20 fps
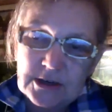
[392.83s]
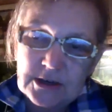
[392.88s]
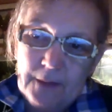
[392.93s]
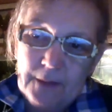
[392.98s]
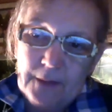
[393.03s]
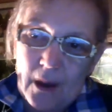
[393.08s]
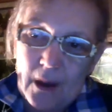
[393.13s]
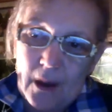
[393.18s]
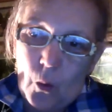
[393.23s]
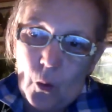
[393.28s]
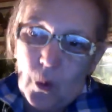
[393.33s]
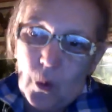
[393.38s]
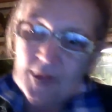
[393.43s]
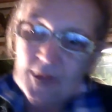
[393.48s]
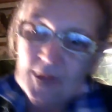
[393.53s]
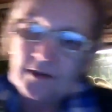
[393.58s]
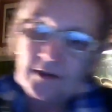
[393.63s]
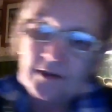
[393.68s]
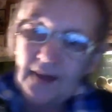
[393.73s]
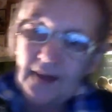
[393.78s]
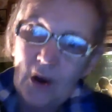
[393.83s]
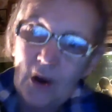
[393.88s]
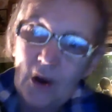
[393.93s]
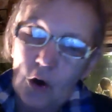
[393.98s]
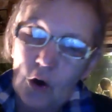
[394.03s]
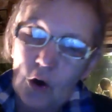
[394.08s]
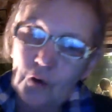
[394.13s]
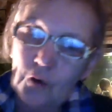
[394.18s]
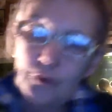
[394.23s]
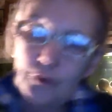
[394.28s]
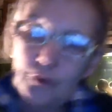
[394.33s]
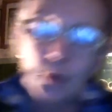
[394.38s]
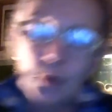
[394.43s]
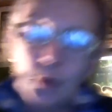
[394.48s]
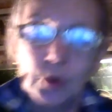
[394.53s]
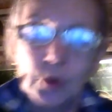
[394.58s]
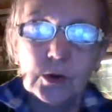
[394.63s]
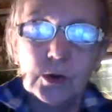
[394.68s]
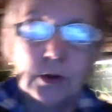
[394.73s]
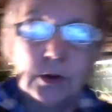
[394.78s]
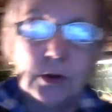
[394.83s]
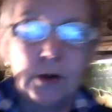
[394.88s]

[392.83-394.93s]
about whether they are cruel